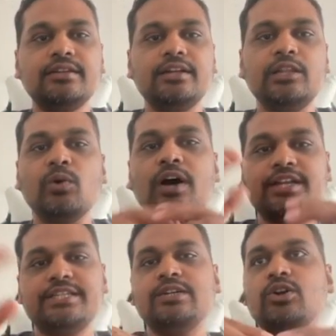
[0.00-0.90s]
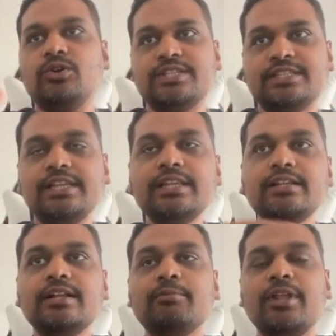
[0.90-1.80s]
auto autossl
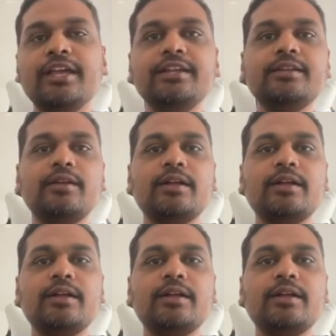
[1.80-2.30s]
plugin